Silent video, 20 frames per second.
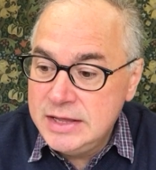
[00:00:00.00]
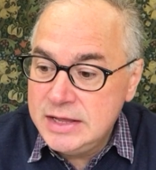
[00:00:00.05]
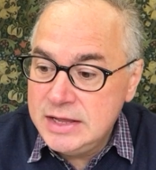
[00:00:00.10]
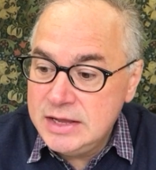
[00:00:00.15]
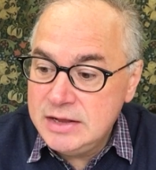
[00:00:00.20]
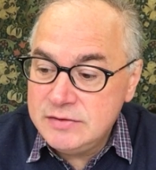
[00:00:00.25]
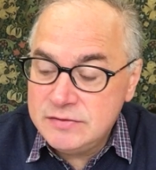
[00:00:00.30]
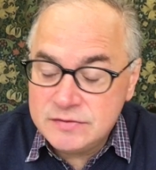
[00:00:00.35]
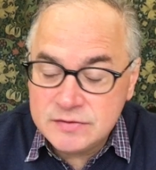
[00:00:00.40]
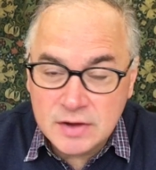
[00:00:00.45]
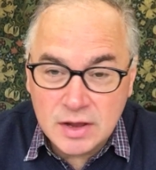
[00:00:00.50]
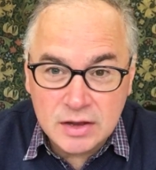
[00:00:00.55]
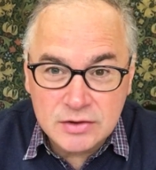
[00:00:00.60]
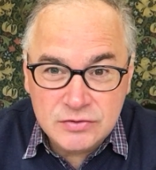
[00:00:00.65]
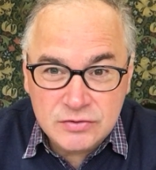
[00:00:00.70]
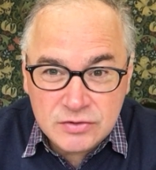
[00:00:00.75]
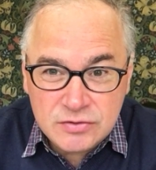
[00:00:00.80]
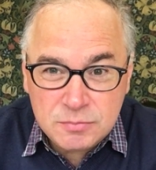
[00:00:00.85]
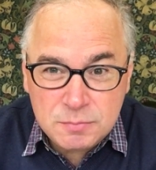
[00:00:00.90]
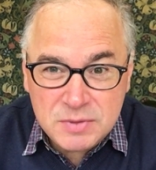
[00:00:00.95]
It's uh,
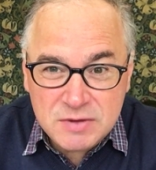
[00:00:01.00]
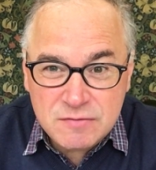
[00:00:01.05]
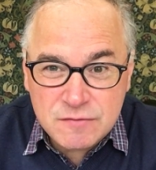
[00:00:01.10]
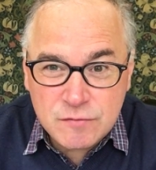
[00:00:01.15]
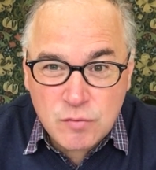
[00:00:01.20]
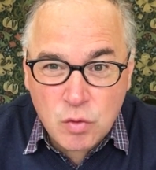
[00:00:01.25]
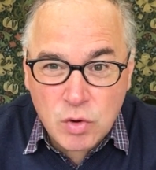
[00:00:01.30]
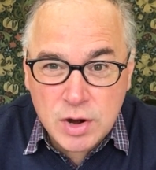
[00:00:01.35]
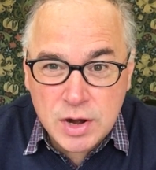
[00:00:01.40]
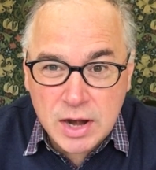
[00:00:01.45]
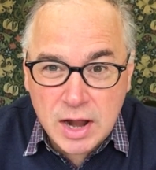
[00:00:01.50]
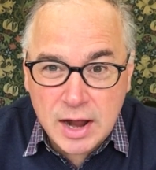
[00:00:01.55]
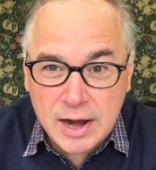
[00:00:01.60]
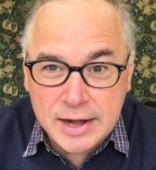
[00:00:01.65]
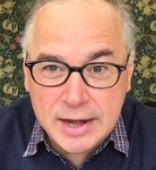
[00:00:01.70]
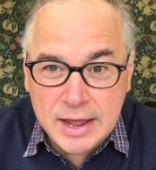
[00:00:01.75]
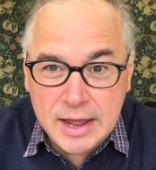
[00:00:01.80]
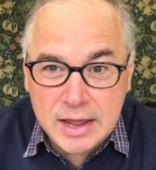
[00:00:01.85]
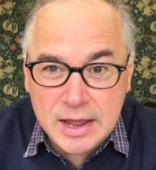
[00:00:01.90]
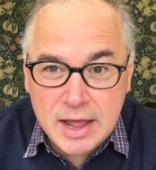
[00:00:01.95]
just before
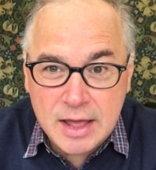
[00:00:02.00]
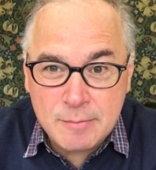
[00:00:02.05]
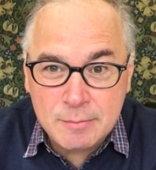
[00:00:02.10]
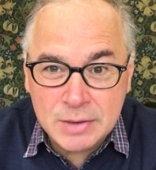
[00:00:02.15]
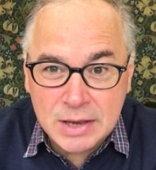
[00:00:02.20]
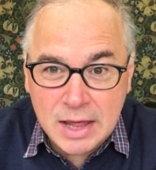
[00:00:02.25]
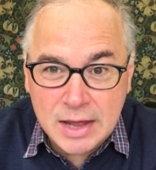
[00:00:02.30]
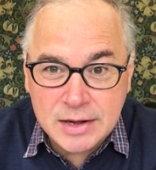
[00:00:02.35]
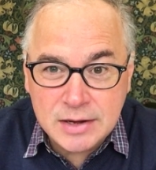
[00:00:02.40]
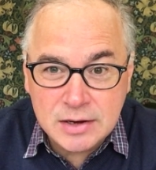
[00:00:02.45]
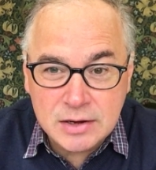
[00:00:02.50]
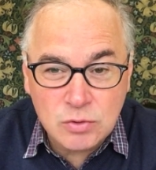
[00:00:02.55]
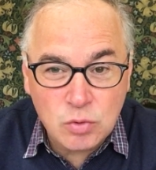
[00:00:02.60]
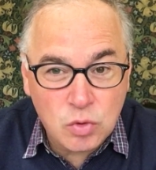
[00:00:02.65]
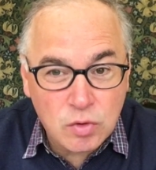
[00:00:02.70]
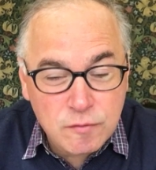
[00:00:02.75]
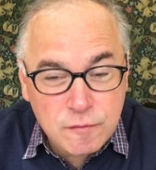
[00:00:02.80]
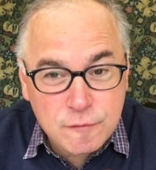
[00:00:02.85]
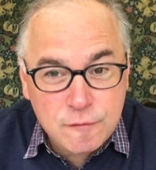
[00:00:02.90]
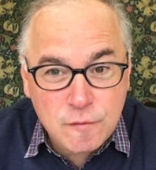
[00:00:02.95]
nine A M London
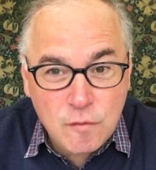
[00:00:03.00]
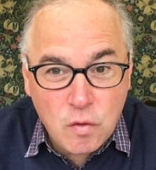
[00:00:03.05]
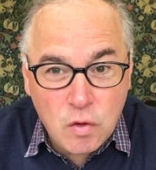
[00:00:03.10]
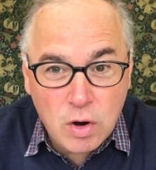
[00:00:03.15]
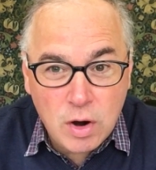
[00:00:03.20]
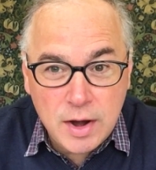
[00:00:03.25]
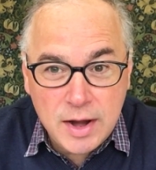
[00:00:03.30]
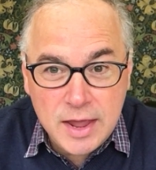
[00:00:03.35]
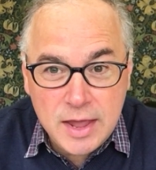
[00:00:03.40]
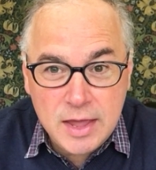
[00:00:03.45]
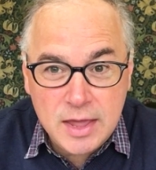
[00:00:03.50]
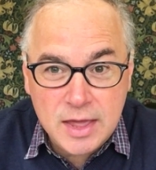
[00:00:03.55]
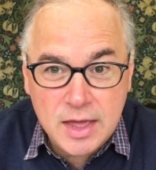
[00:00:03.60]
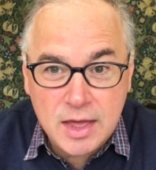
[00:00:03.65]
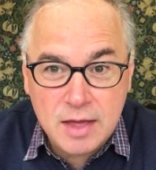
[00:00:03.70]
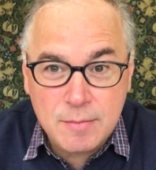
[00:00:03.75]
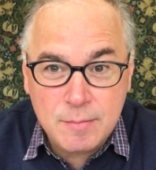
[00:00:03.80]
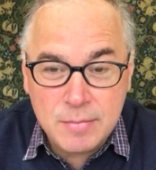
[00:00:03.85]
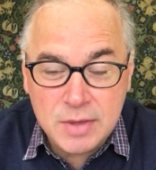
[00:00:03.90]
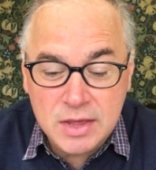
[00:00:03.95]
or four A
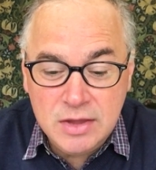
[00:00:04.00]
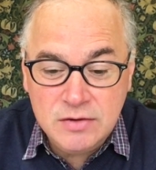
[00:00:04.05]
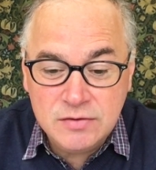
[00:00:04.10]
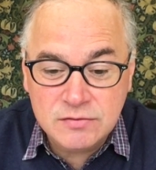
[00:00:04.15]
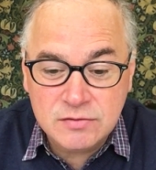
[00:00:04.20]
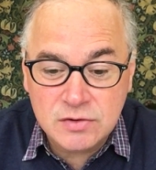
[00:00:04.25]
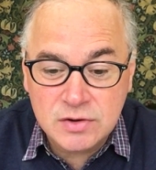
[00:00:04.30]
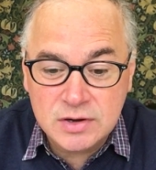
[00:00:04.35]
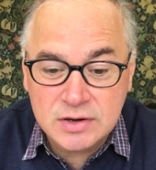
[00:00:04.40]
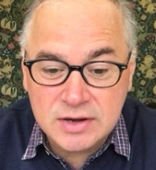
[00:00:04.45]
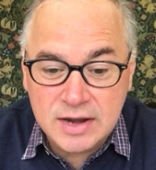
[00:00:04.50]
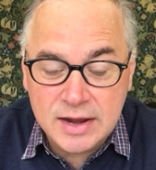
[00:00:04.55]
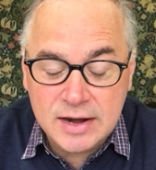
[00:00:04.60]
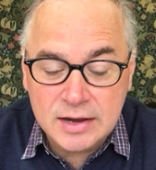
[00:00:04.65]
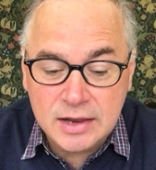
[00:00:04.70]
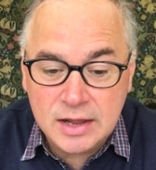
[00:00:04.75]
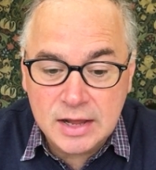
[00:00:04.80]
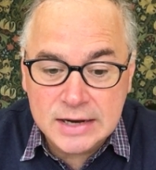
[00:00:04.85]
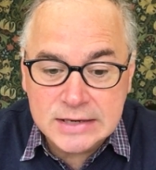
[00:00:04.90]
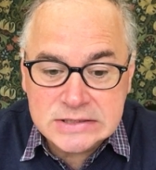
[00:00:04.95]
M Eastern
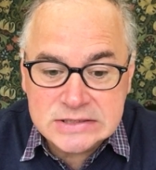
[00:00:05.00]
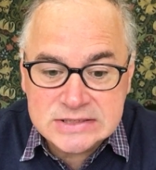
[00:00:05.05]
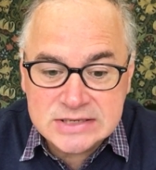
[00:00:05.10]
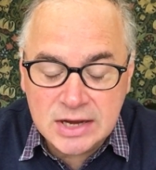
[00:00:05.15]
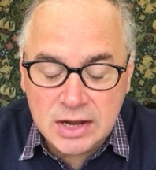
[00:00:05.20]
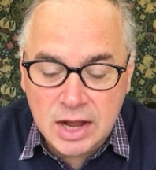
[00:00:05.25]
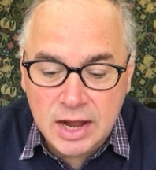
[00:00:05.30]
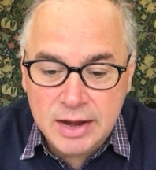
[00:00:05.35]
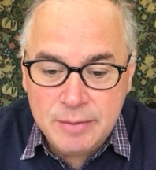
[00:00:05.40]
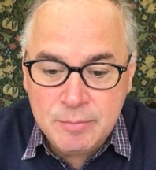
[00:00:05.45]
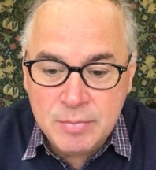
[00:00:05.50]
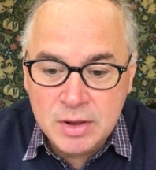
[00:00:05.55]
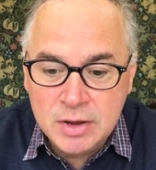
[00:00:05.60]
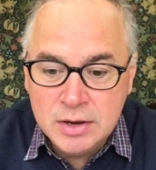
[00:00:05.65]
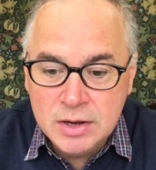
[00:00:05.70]
Daylight Time.